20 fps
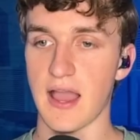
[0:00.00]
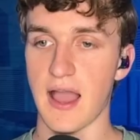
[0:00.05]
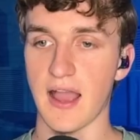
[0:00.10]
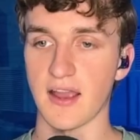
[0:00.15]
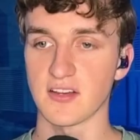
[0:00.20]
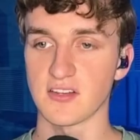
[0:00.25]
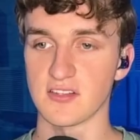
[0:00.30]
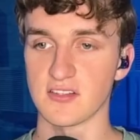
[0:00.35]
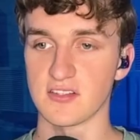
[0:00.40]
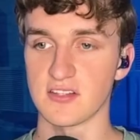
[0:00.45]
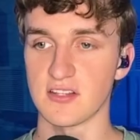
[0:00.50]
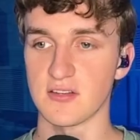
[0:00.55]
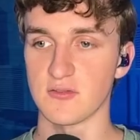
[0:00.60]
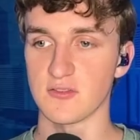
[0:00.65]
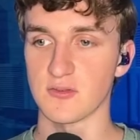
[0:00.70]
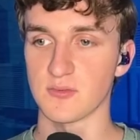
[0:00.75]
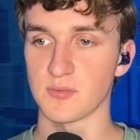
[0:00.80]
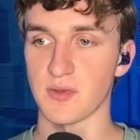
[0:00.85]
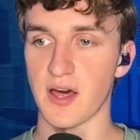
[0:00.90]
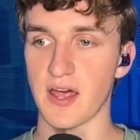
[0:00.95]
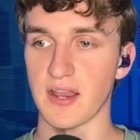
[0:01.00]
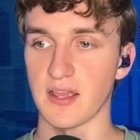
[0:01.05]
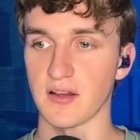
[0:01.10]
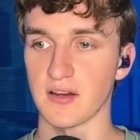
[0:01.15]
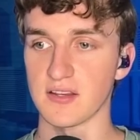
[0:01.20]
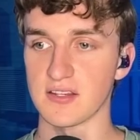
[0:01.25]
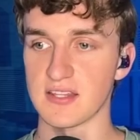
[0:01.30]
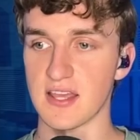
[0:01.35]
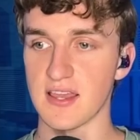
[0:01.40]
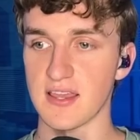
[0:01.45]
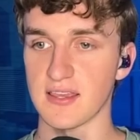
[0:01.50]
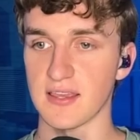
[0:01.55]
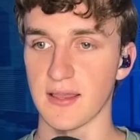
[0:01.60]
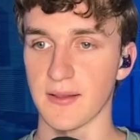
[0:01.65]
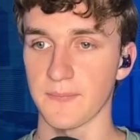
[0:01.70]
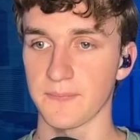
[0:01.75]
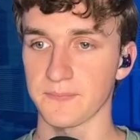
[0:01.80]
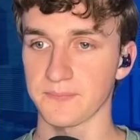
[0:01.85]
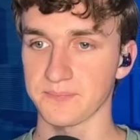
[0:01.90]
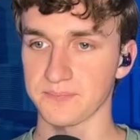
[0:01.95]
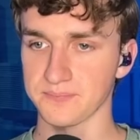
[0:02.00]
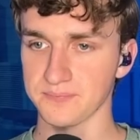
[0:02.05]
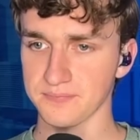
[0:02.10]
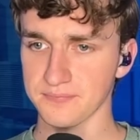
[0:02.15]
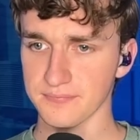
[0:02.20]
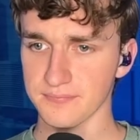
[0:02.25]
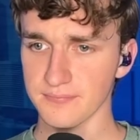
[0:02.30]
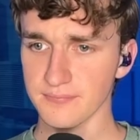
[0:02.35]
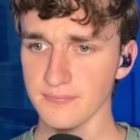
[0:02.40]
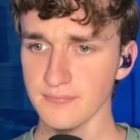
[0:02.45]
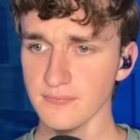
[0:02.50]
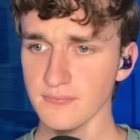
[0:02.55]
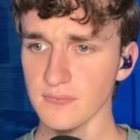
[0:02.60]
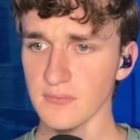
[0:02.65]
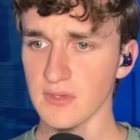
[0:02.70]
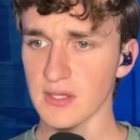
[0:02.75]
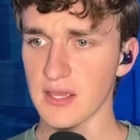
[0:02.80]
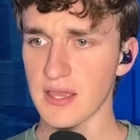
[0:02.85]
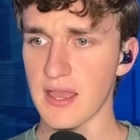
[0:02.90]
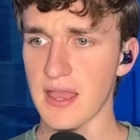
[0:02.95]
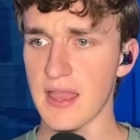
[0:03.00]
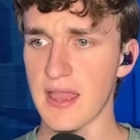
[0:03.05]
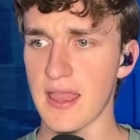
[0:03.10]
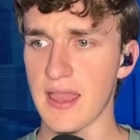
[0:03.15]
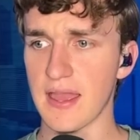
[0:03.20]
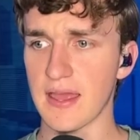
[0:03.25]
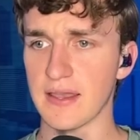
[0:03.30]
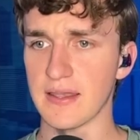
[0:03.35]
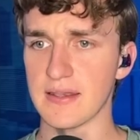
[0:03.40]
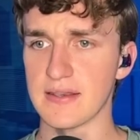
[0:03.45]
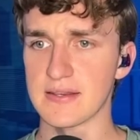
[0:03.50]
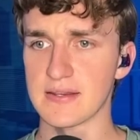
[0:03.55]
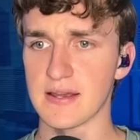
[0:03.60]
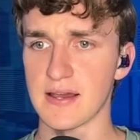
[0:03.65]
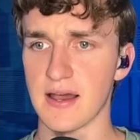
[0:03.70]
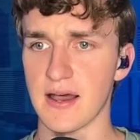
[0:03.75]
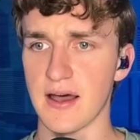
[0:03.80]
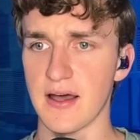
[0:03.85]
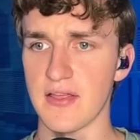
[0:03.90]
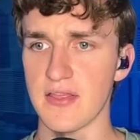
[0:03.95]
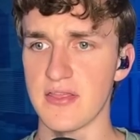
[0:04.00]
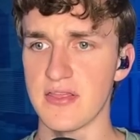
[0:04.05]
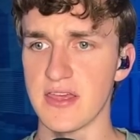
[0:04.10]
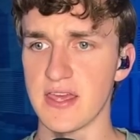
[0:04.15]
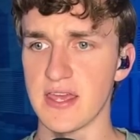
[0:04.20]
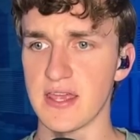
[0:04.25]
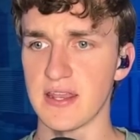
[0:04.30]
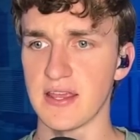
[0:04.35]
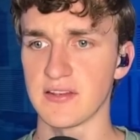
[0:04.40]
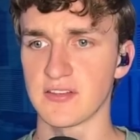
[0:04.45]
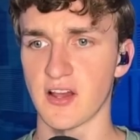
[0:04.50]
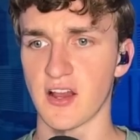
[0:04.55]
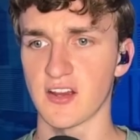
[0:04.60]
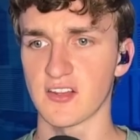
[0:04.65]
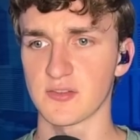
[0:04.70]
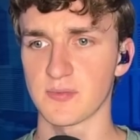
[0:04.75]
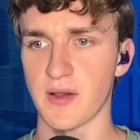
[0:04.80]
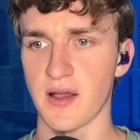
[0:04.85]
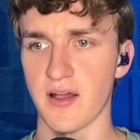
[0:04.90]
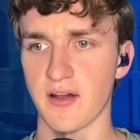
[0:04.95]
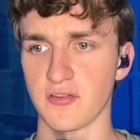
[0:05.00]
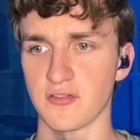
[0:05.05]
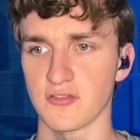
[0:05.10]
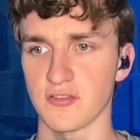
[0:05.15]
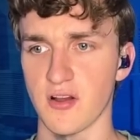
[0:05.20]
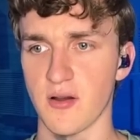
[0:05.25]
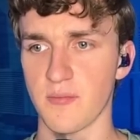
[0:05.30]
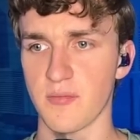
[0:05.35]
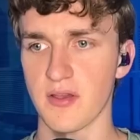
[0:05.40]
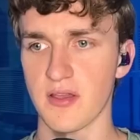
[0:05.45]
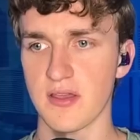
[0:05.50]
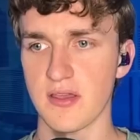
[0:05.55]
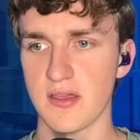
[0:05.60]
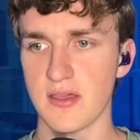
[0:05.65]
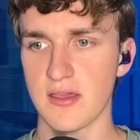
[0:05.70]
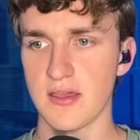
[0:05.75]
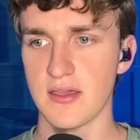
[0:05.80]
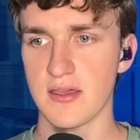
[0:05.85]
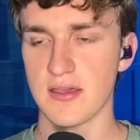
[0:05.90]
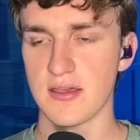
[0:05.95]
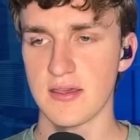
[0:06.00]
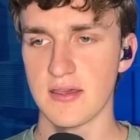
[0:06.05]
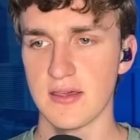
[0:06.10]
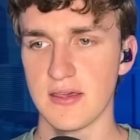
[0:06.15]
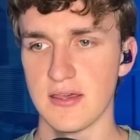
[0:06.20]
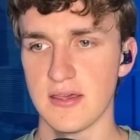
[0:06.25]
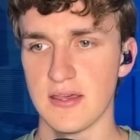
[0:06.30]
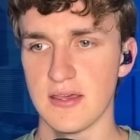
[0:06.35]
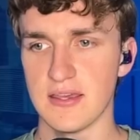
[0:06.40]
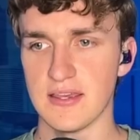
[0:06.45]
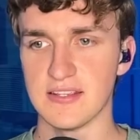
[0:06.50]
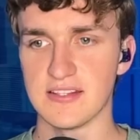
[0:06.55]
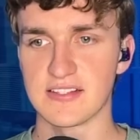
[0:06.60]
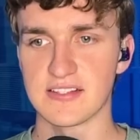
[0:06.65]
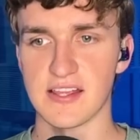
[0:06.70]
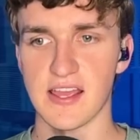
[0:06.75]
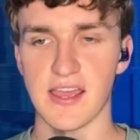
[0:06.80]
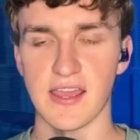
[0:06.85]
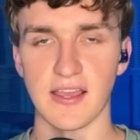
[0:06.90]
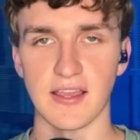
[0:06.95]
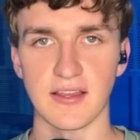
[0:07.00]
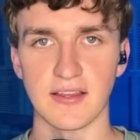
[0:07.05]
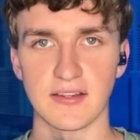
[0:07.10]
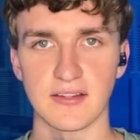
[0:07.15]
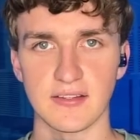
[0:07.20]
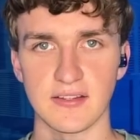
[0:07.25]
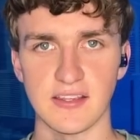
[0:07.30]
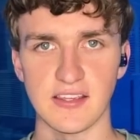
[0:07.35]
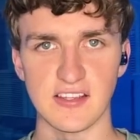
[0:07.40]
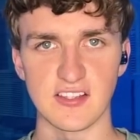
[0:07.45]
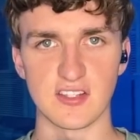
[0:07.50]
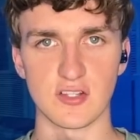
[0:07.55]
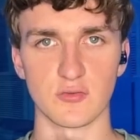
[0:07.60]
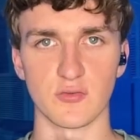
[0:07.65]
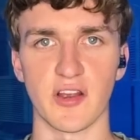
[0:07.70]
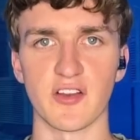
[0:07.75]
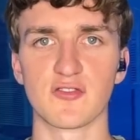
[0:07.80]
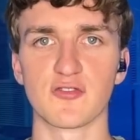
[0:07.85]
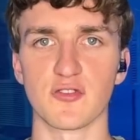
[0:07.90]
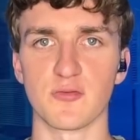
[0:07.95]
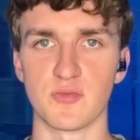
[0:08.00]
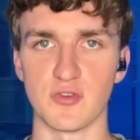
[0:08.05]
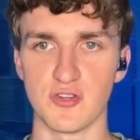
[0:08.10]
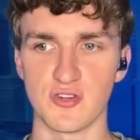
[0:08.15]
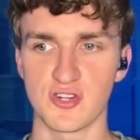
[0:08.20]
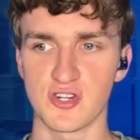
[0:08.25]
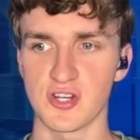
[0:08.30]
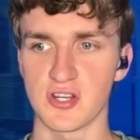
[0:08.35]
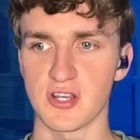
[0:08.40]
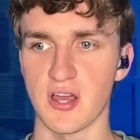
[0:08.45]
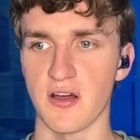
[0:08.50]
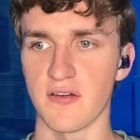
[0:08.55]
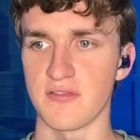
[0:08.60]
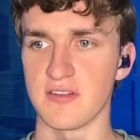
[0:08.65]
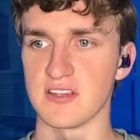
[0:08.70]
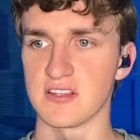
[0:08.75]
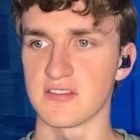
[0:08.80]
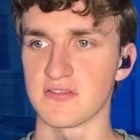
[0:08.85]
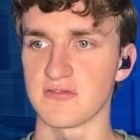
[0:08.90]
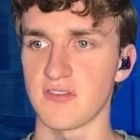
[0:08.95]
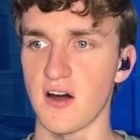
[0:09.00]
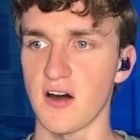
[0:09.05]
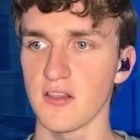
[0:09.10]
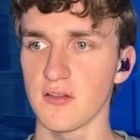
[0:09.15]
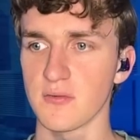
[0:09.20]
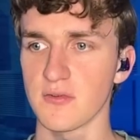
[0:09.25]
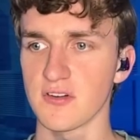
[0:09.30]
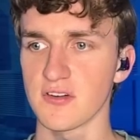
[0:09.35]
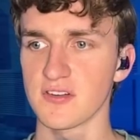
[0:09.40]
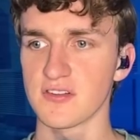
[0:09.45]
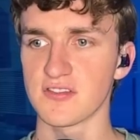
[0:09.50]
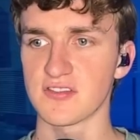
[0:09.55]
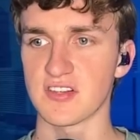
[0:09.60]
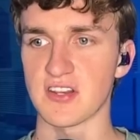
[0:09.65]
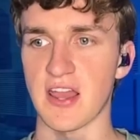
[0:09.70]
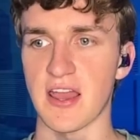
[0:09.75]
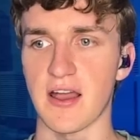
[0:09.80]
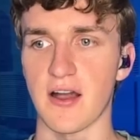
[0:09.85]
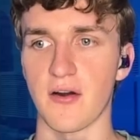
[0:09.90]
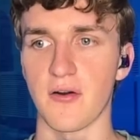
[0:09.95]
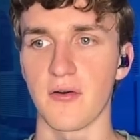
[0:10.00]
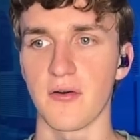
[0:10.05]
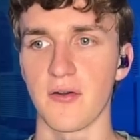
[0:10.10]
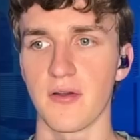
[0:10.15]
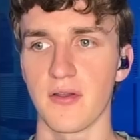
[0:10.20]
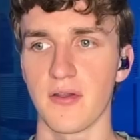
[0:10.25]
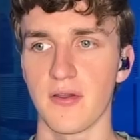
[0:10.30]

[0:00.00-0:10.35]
actions he was planning on taking. And then it talks about how Trump is saying he is retribution of his followers, and how